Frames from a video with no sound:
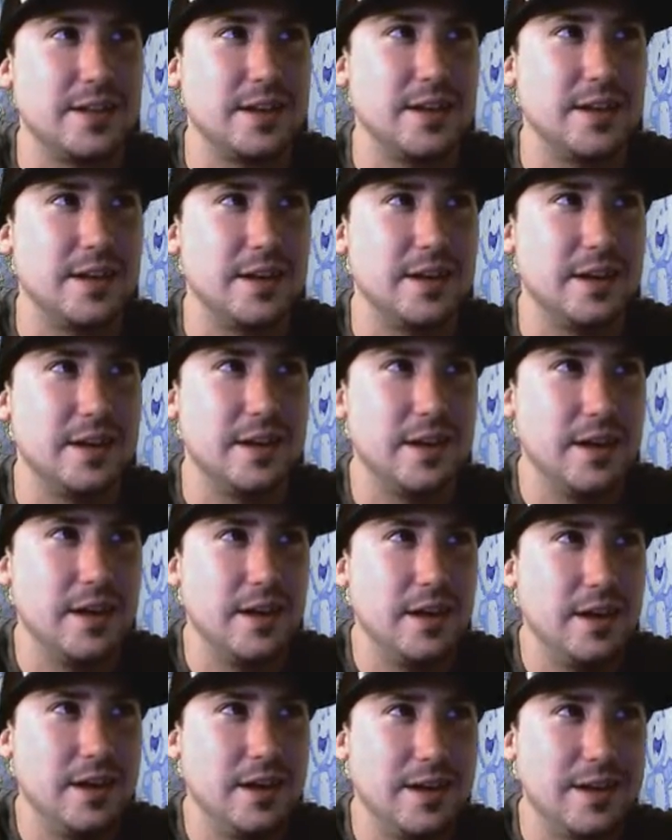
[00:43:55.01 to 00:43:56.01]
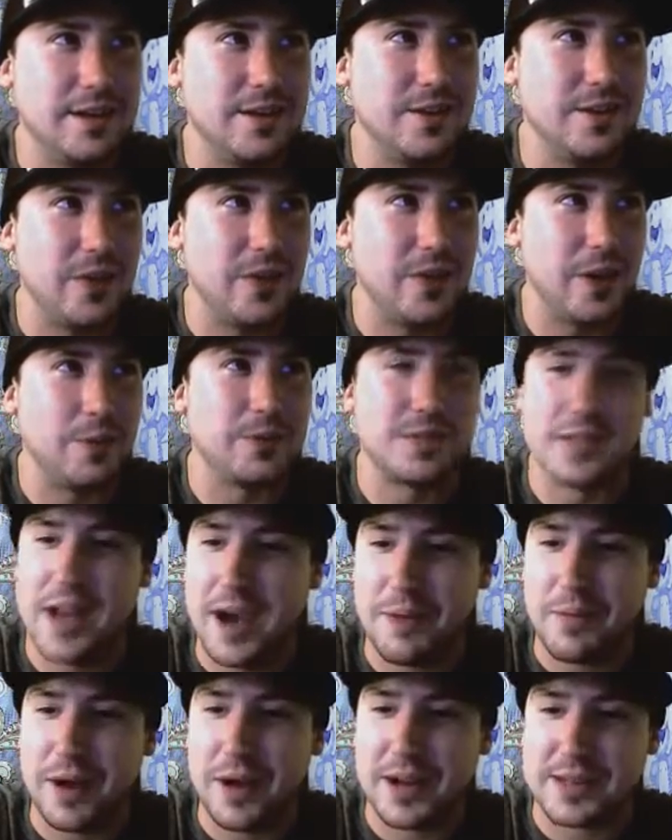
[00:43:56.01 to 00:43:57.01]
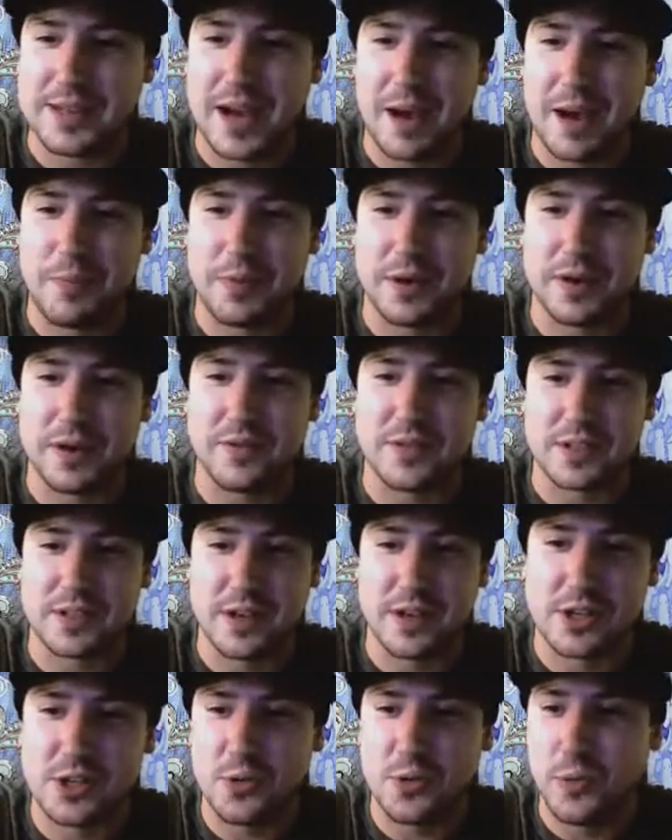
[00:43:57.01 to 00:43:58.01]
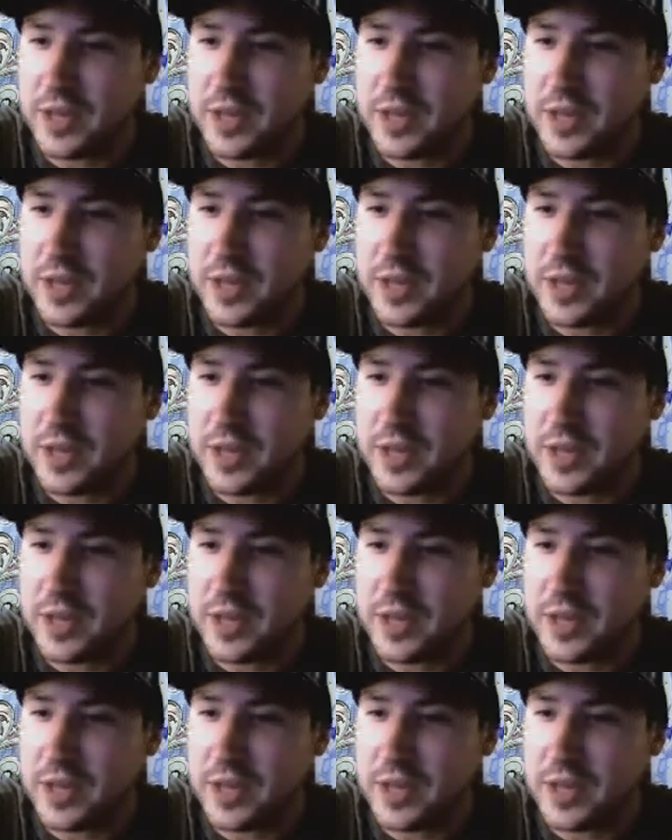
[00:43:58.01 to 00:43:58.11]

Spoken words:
that was not my topic of discussion.